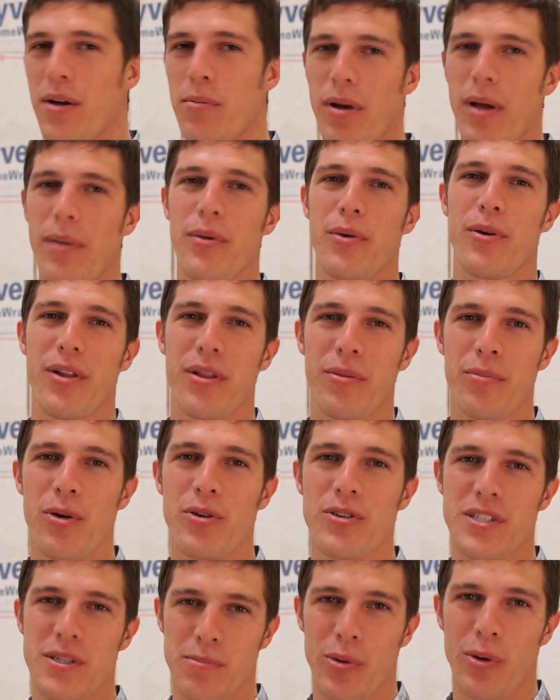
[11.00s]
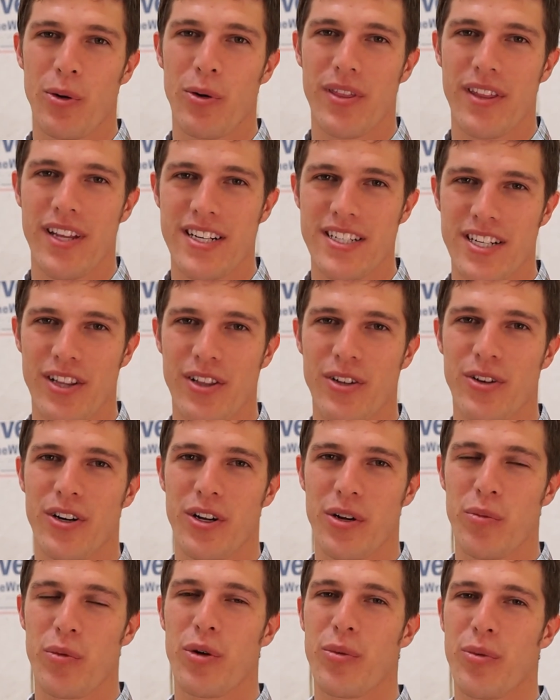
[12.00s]
Probably one of the most important things to learn
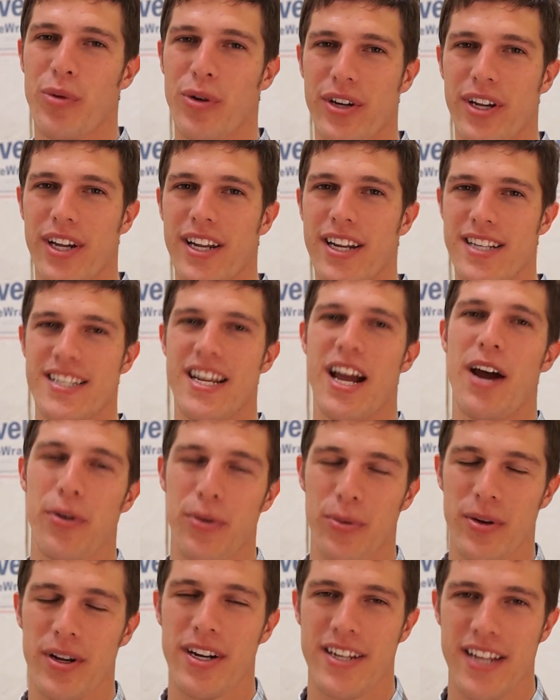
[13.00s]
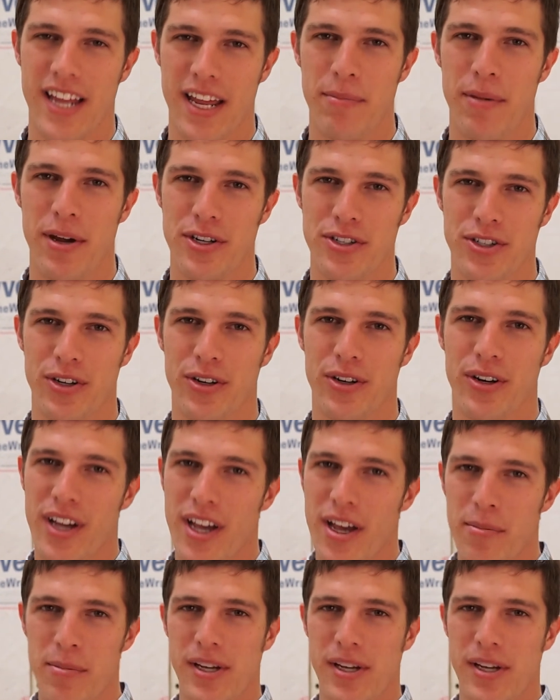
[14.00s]
in woodworking is how to read a tape measure.